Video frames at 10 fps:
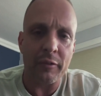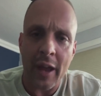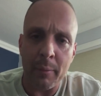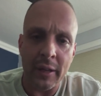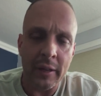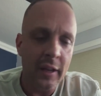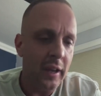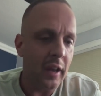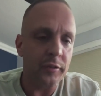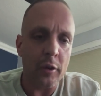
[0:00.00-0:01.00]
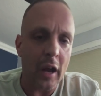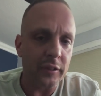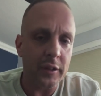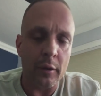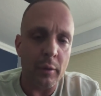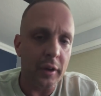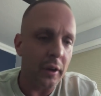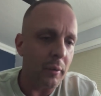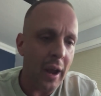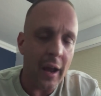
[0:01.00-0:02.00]
family, if you're out there
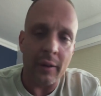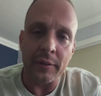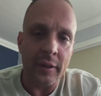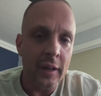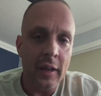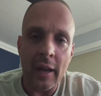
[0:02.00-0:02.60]
running around,